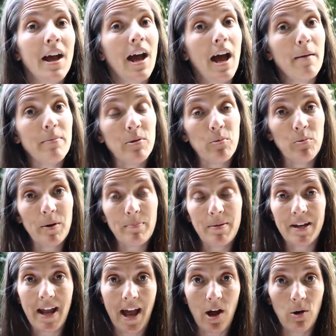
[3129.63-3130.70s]
I'd be
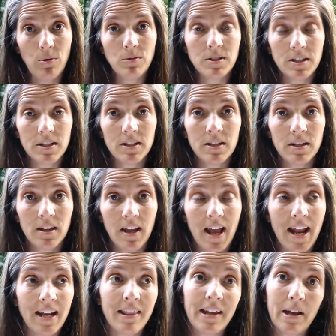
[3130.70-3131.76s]
ripping out
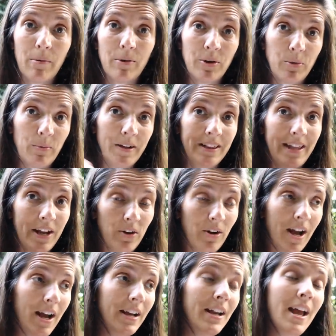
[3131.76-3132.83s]
anything I wanted to read later
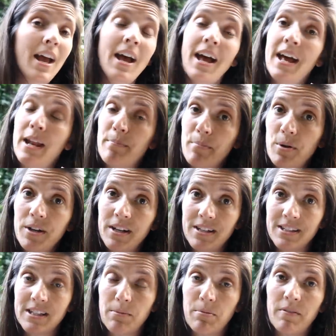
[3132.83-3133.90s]
on. And I put it in a
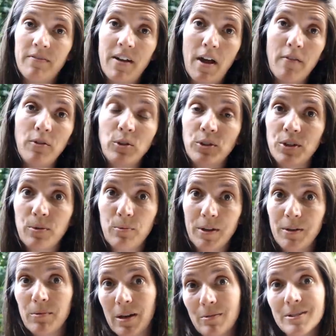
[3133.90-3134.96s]
separate file folder to
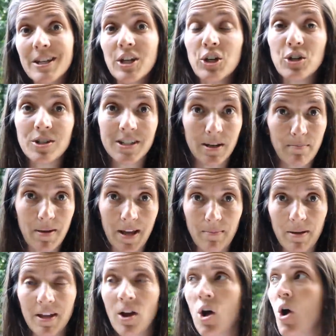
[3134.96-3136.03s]
read when I was like nursing a
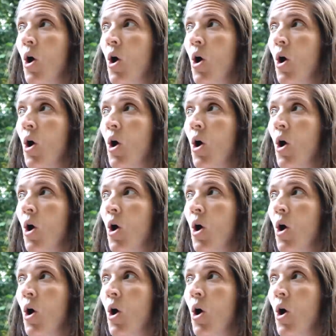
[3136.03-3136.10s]
baby.